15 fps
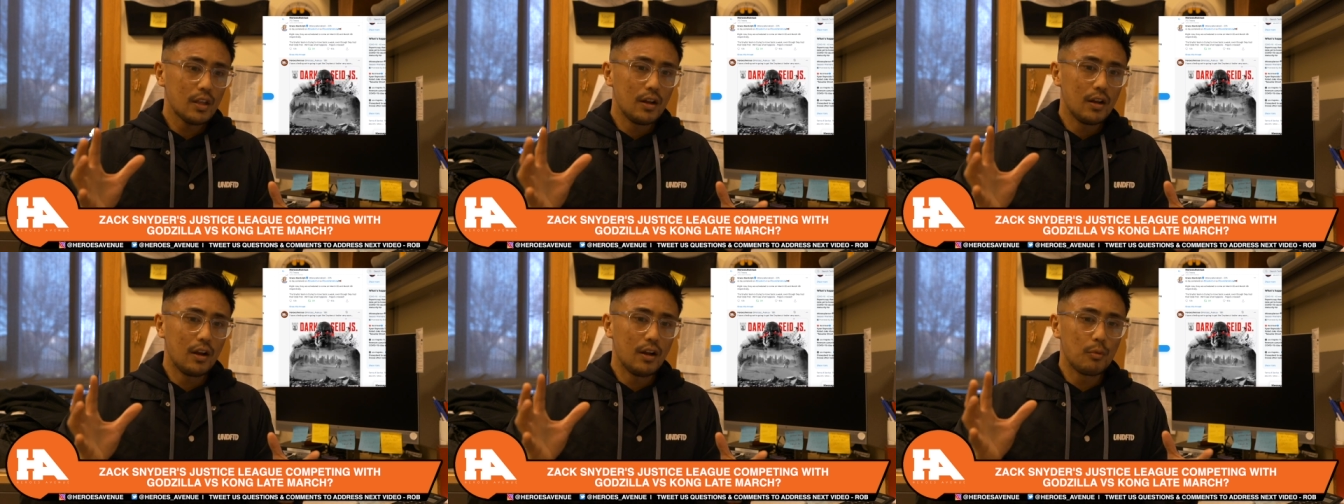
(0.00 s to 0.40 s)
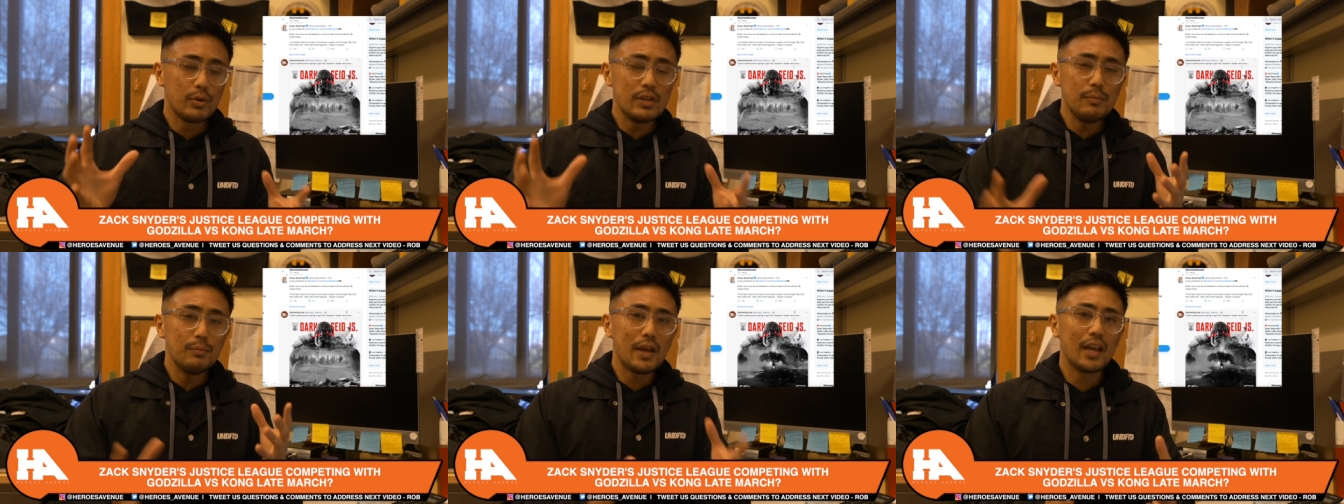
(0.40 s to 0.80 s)
uh,
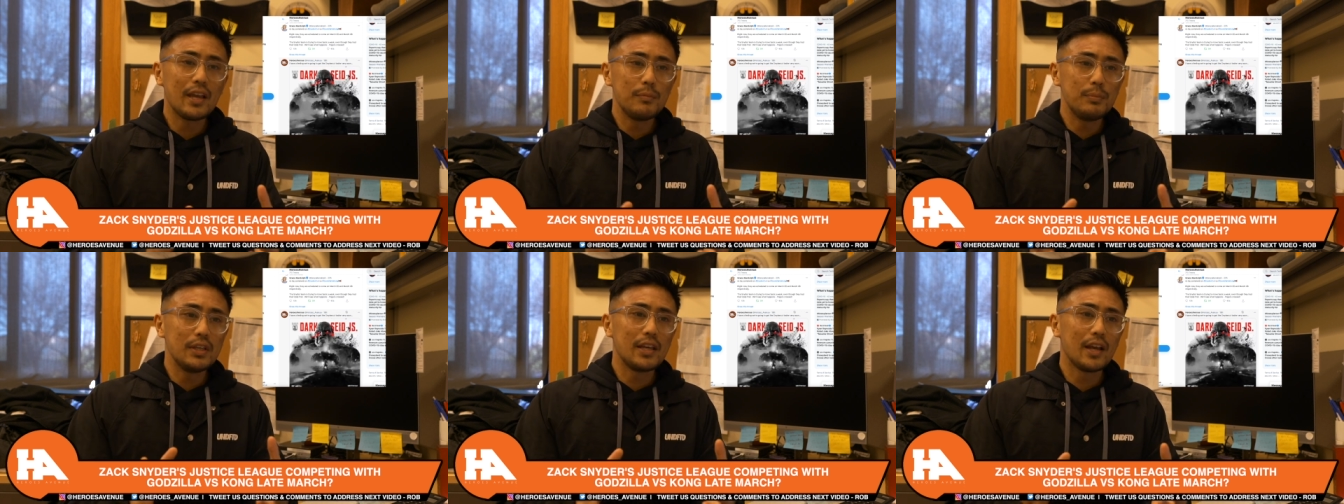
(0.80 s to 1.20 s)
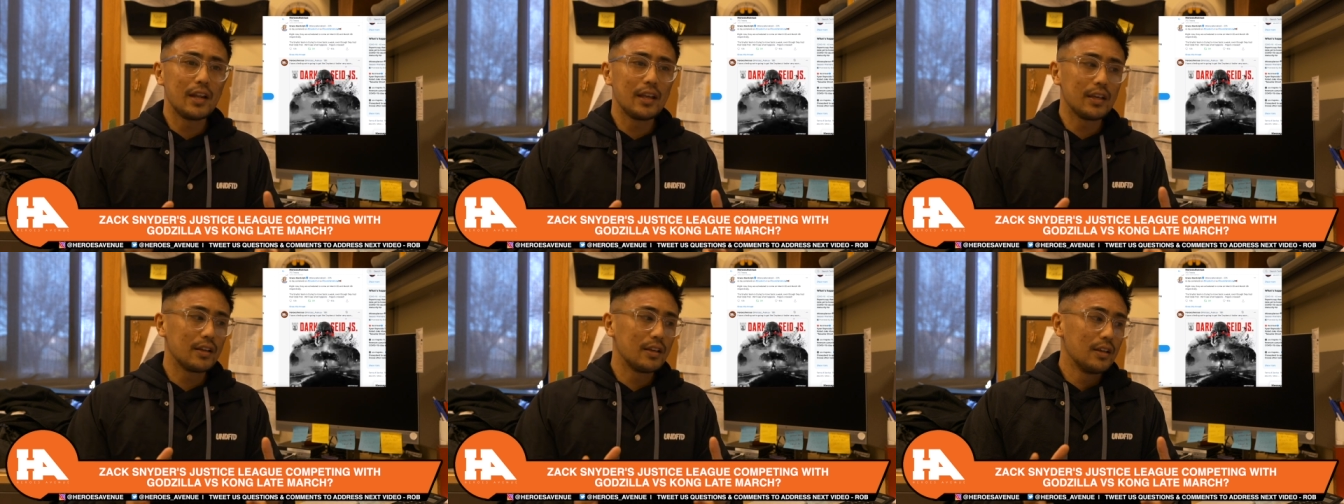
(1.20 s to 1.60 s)
we may be
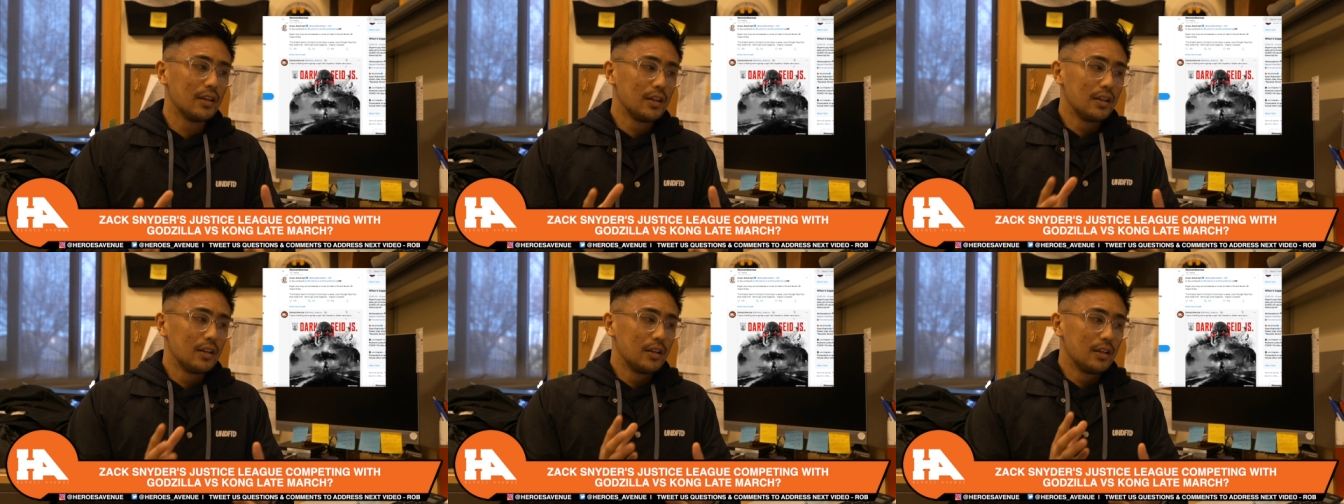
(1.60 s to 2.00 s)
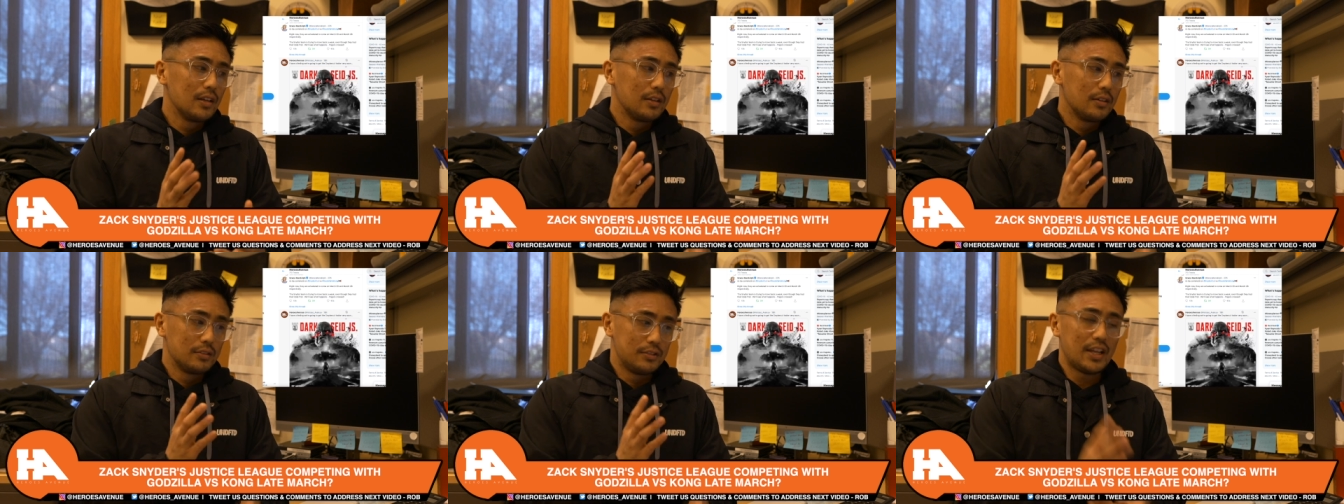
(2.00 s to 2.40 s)
getting
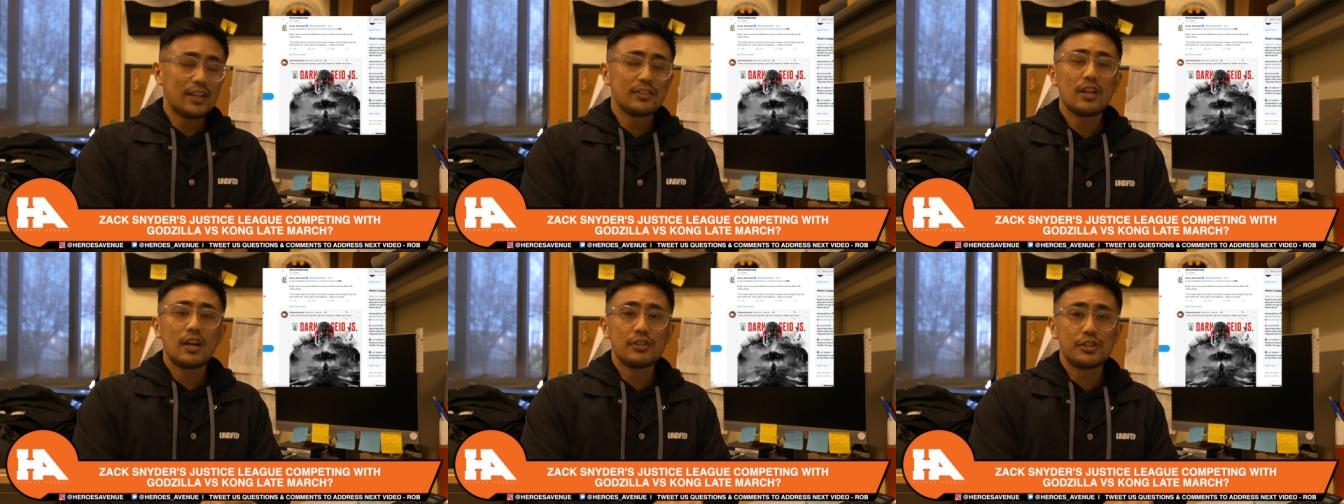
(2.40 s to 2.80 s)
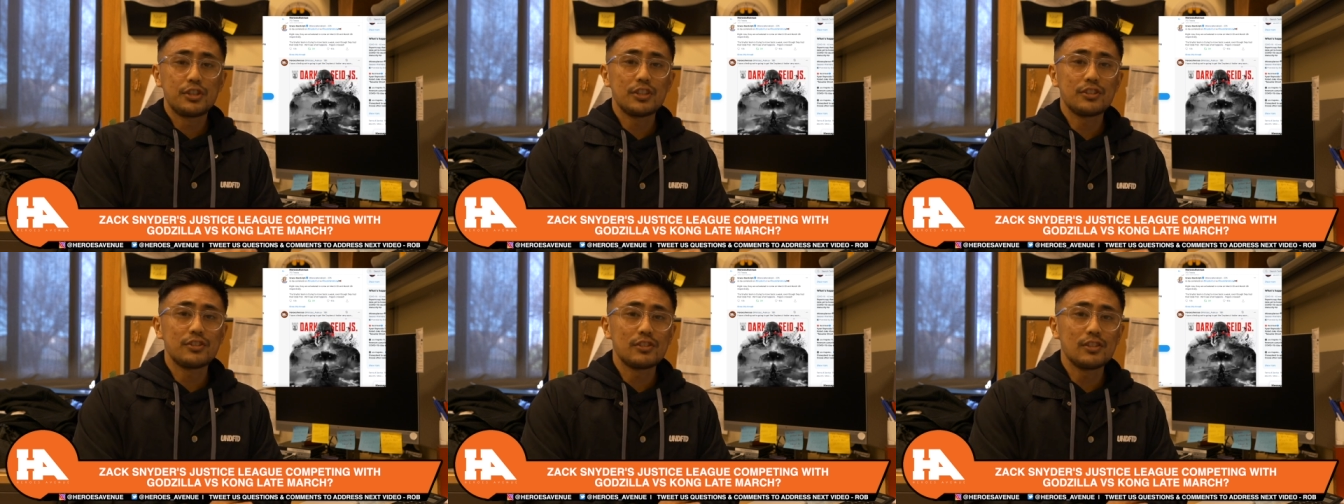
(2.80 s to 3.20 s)
Zack Snyder's
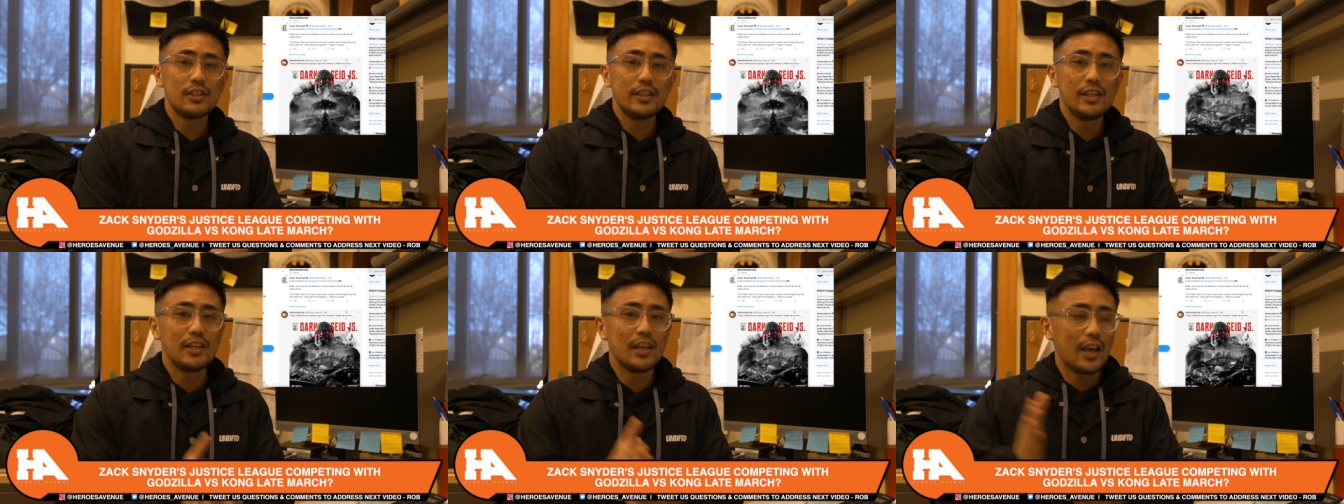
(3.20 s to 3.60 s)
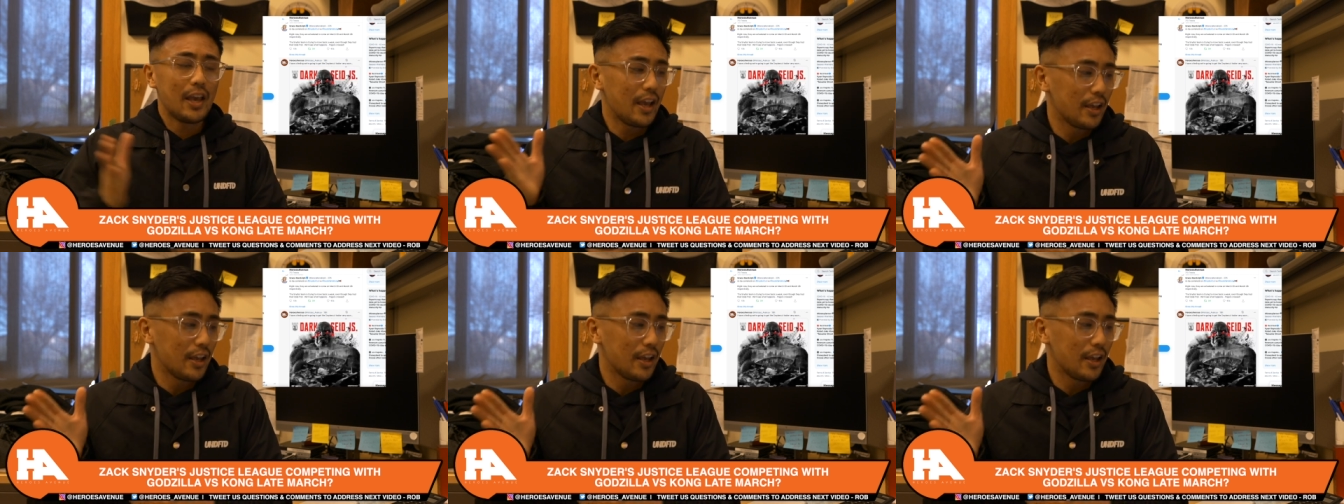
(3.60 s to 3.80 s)
Justice League